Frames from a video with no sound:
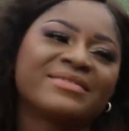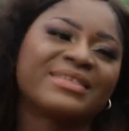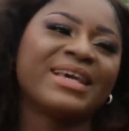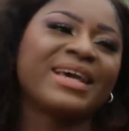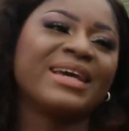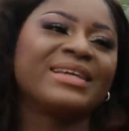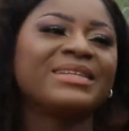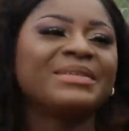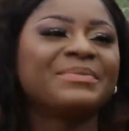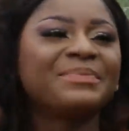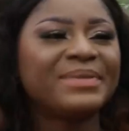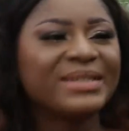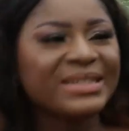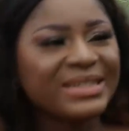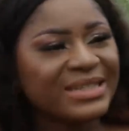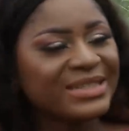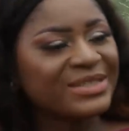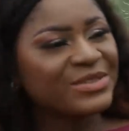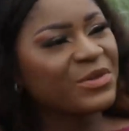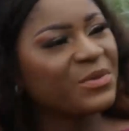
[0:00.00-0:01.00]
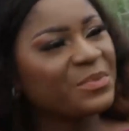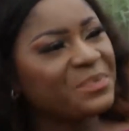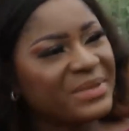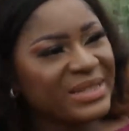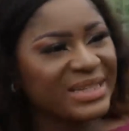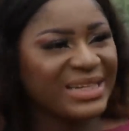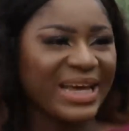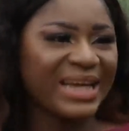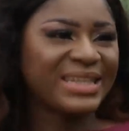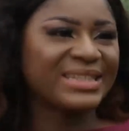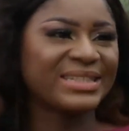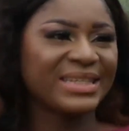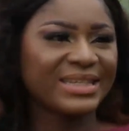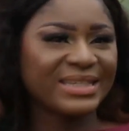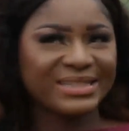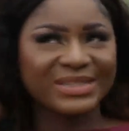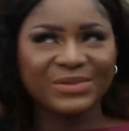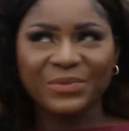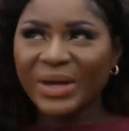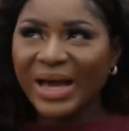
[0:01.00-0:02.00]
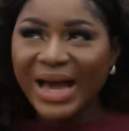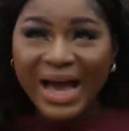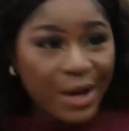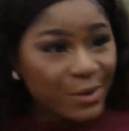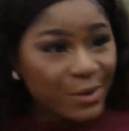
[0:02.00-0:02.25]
Kenny, please don't be like this. We are